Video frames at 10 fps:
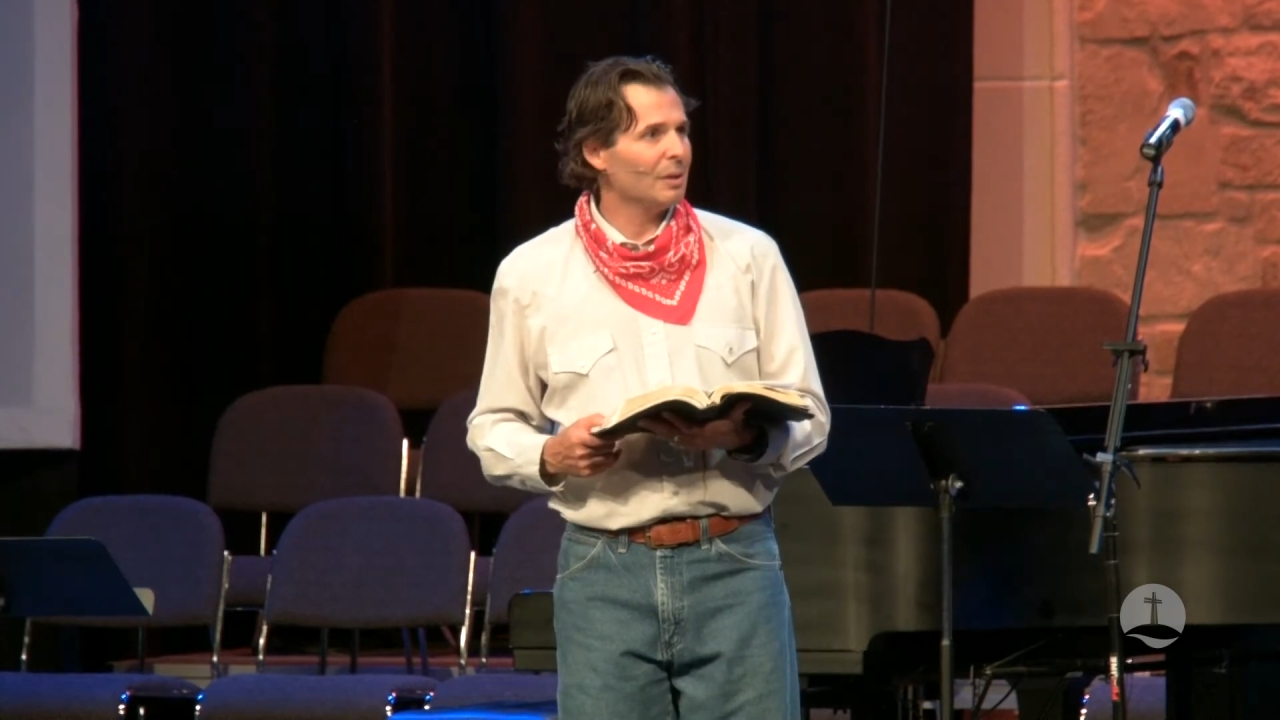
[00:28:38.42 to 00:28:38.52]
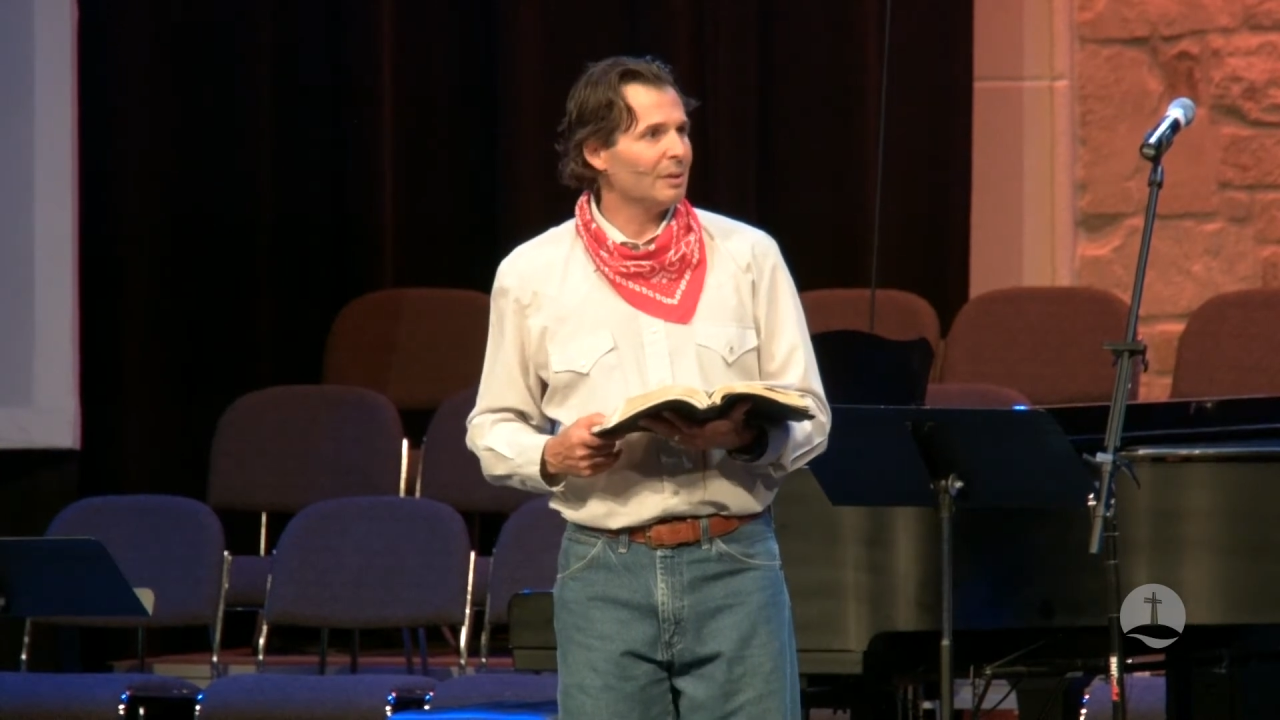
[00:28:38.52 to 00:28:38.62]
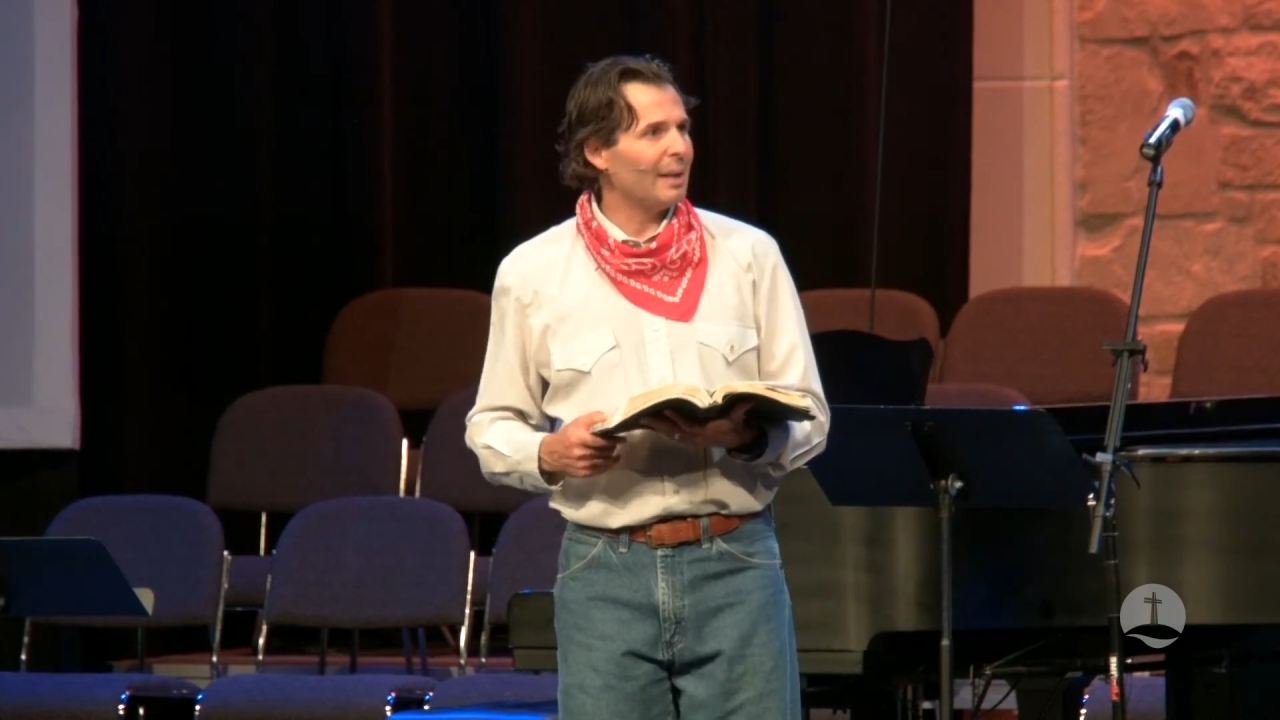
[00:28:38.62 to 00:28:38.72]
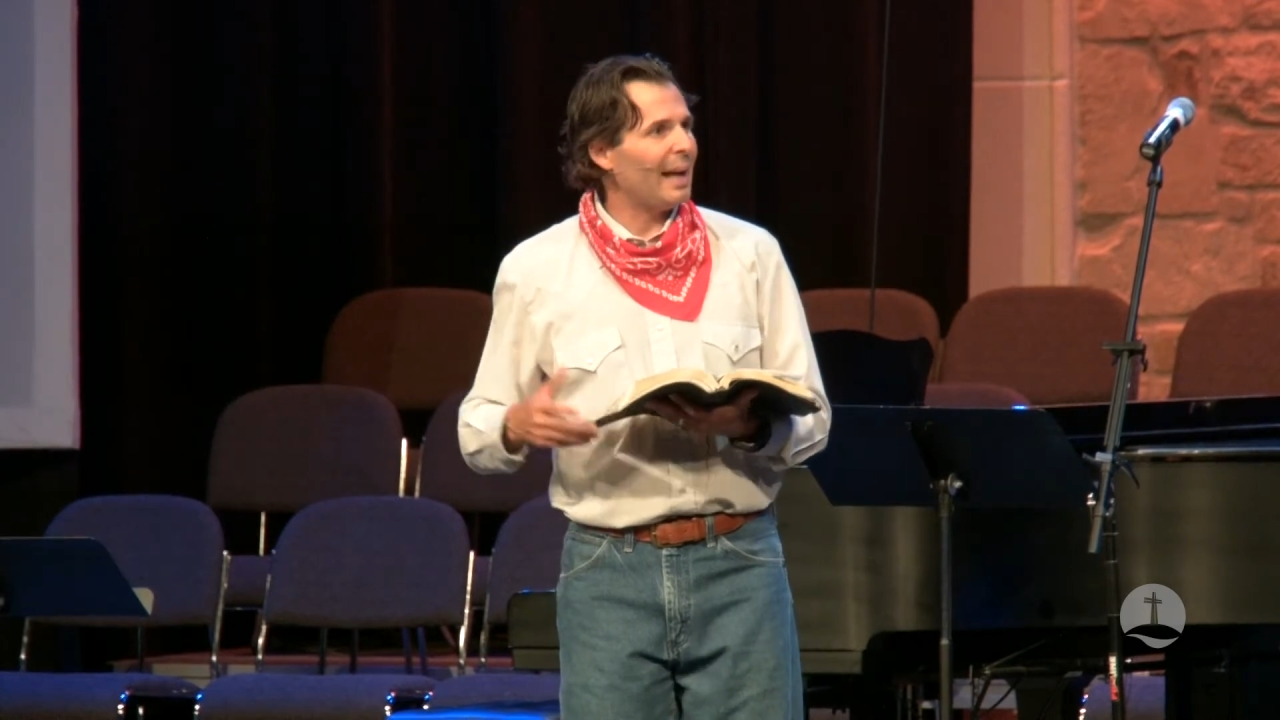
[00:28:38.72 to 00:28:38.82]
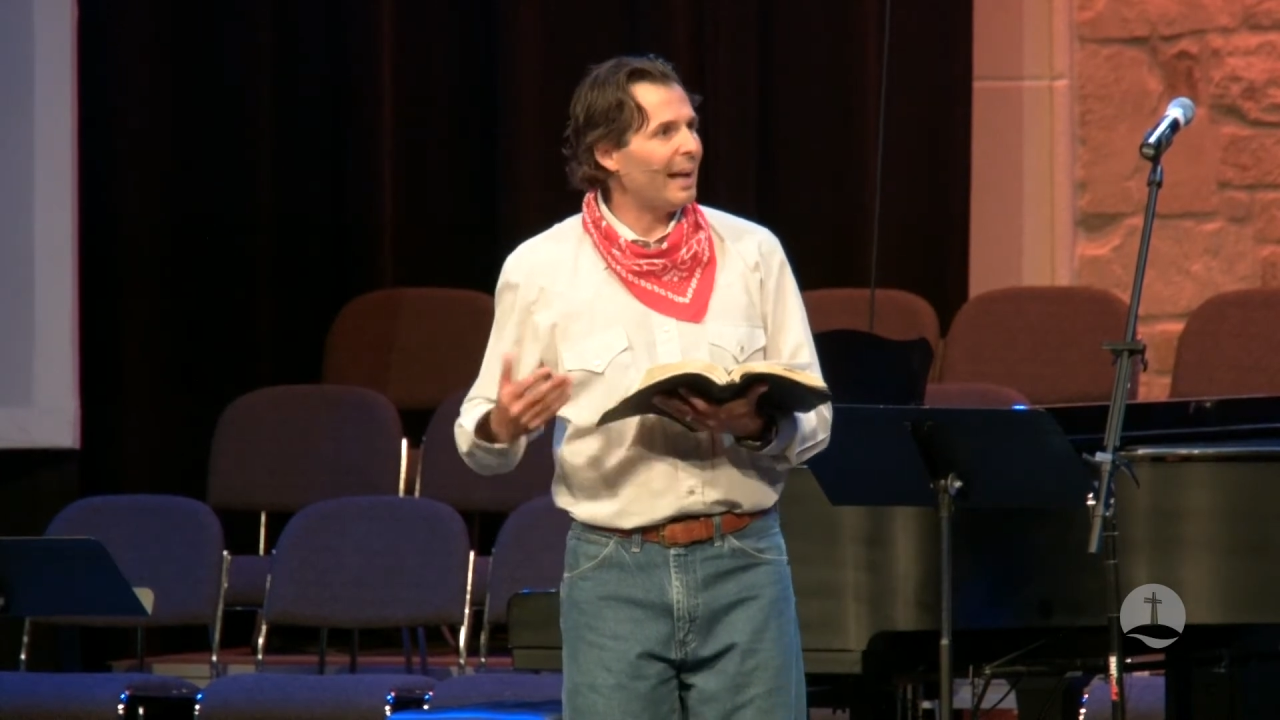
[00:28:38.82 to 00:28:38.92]

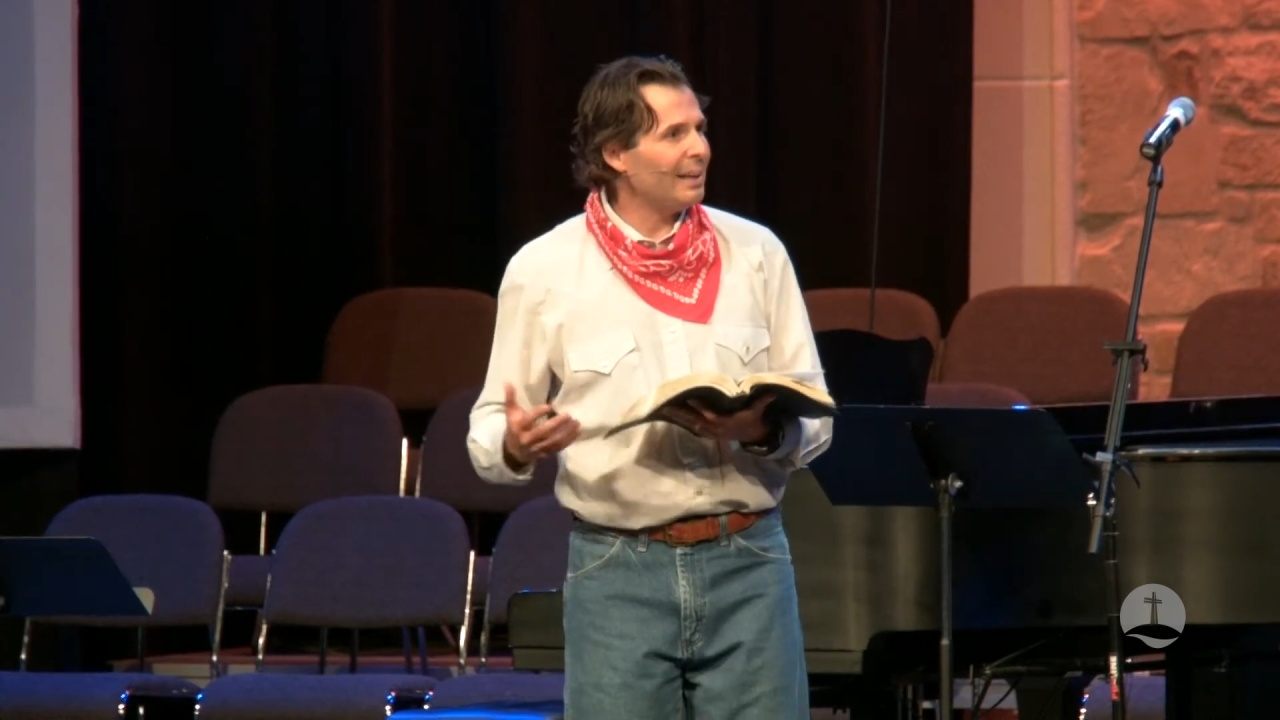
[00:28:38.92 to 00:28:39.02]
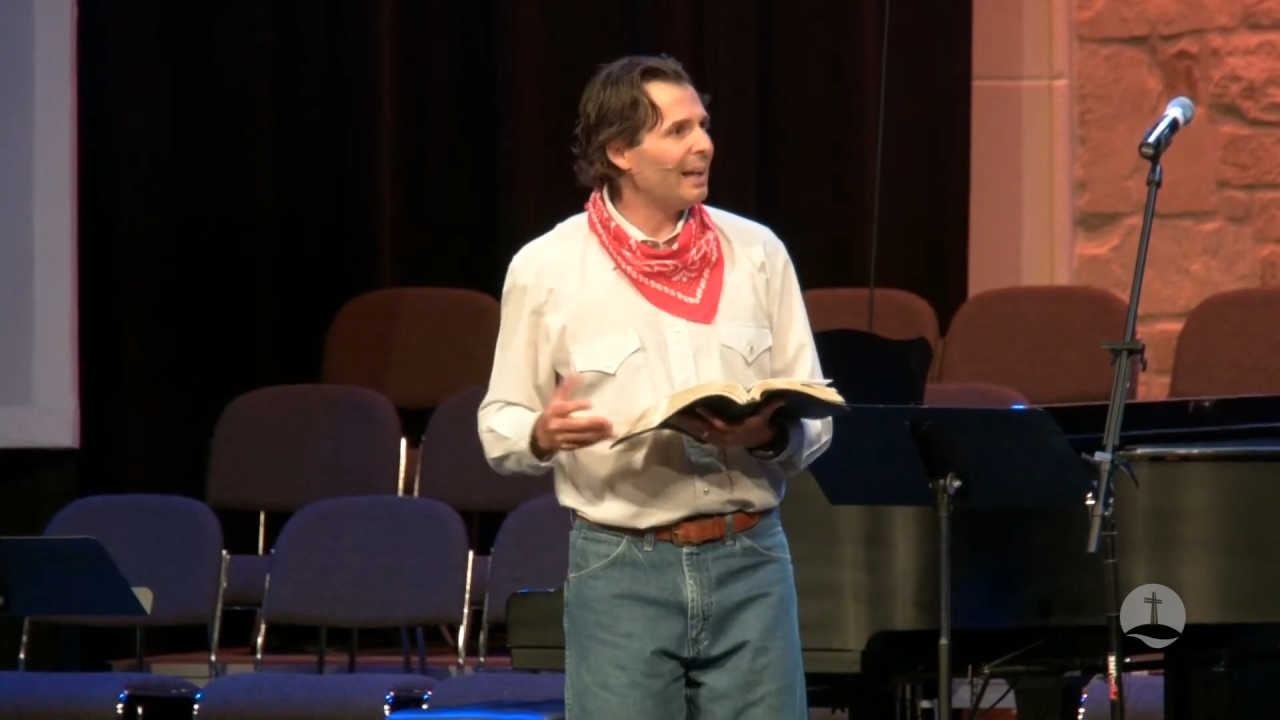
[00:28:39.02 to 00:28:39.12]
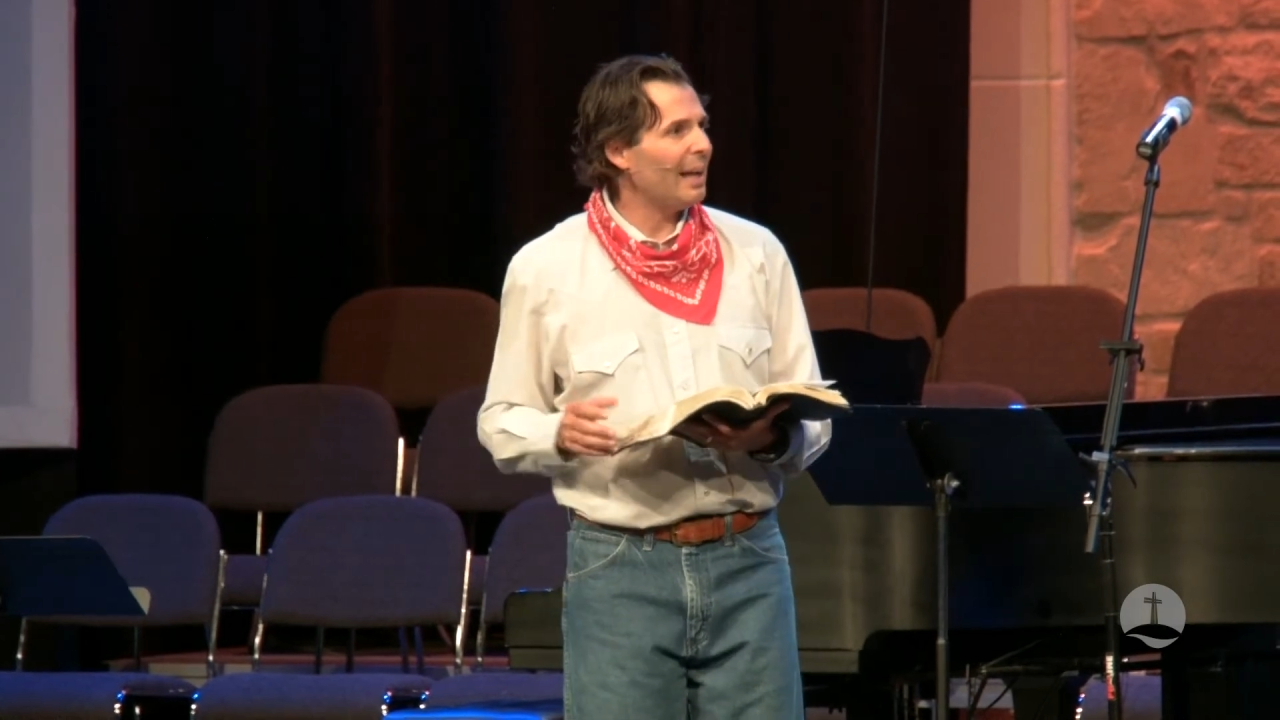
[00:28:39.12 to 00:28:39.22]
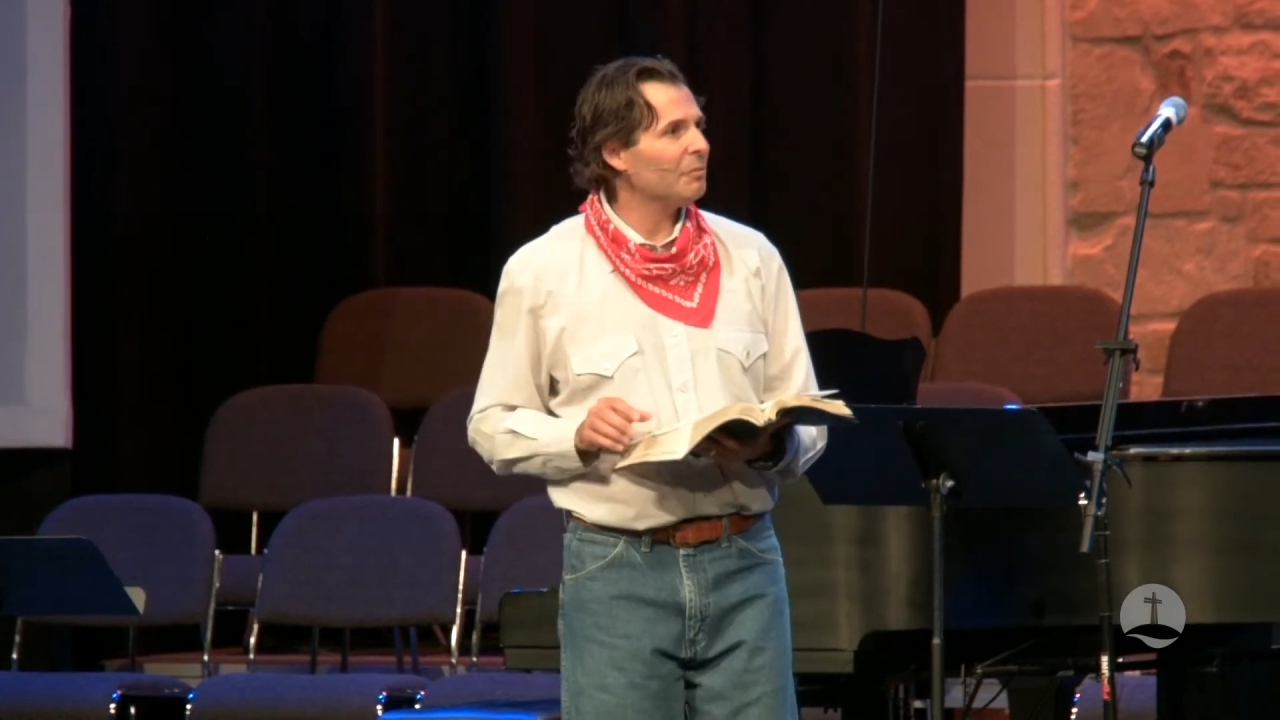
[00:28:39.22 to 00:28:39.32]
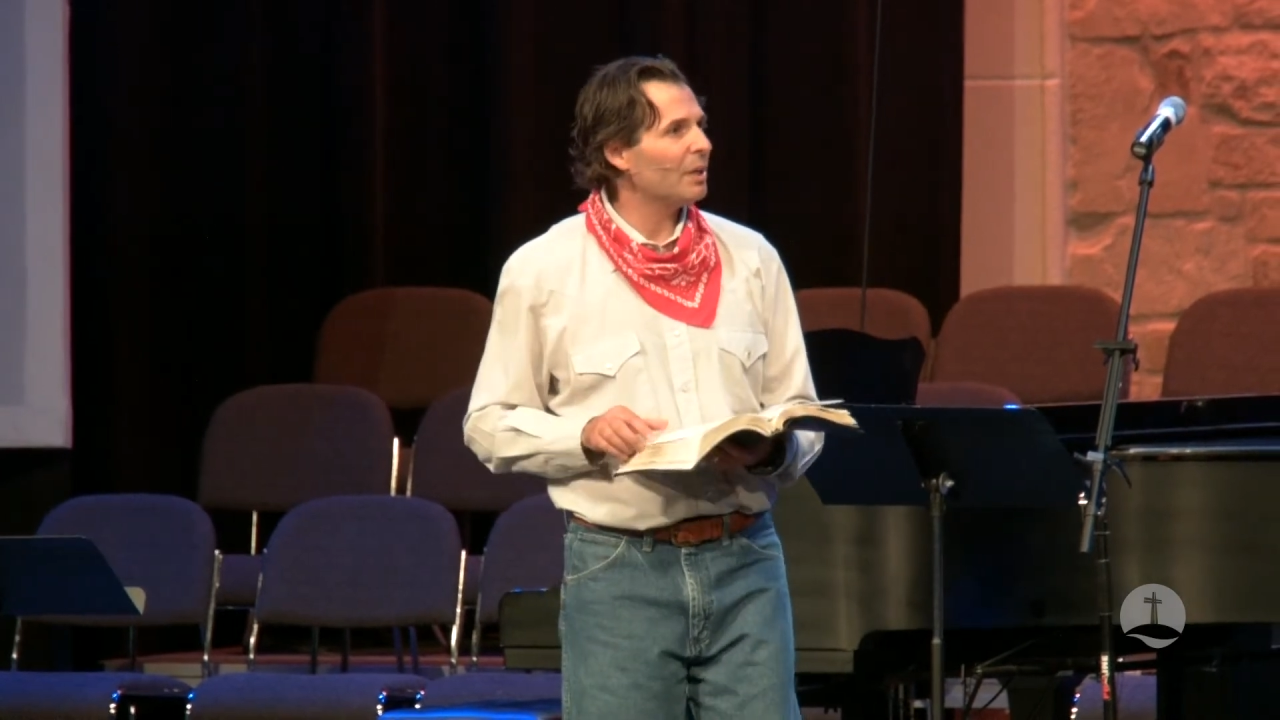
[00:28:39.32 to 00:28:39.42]
They had to have